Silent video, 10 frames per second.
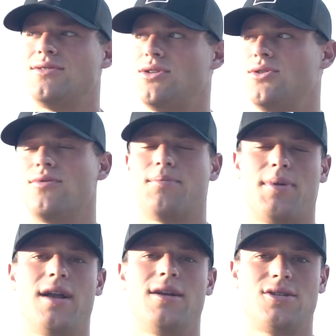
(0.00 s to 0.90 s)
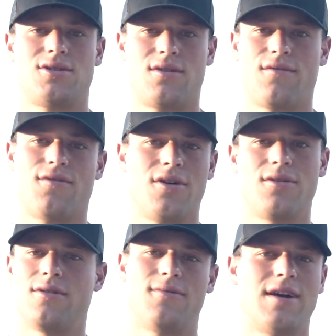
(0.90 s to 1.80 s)
to replenish for
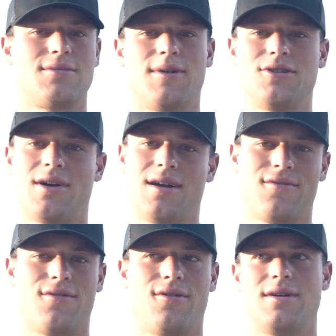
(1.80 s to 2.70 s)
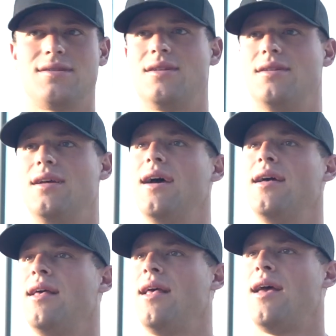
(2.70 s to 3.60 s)
the rest of my training for the rest of the day.
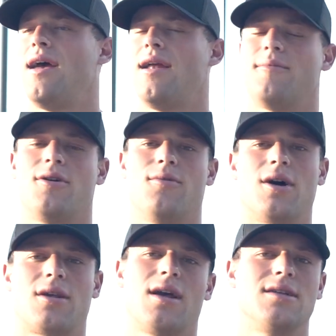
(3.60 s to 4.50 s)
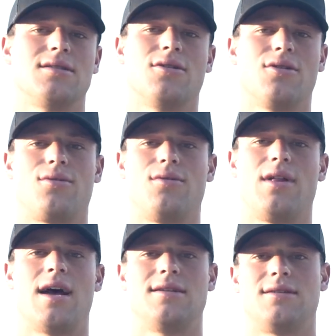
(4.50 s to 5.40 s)
And I'm going to walk you guys a little through
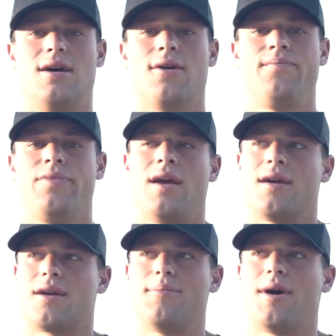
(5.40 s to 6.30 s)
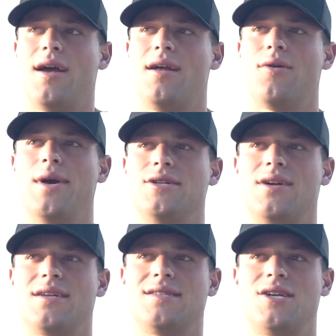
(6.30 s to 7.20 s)
that. So I'm going to probably hit a weight
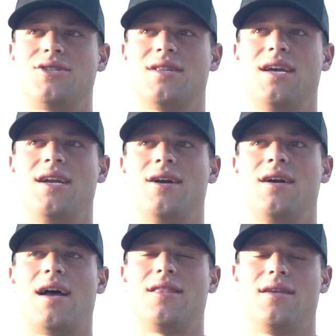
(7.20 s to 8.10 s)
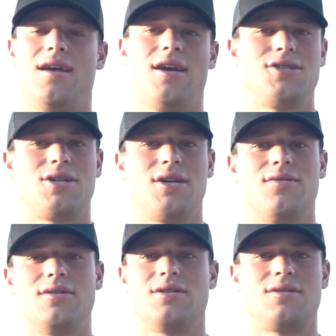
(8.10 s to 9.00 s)
training session later at the HQ
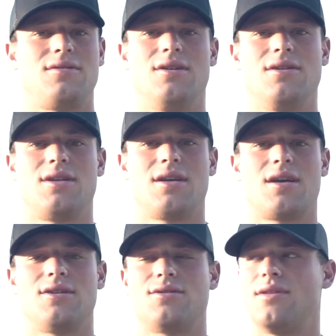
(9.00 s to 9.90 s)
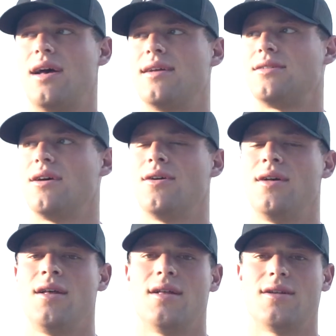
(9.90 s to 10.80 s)
and just, take you guys through that. So
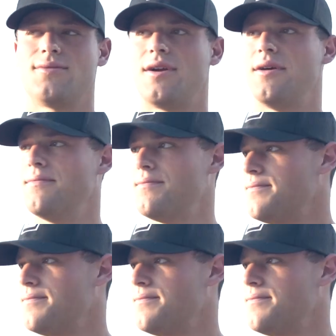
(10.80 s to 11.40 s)
let's run it.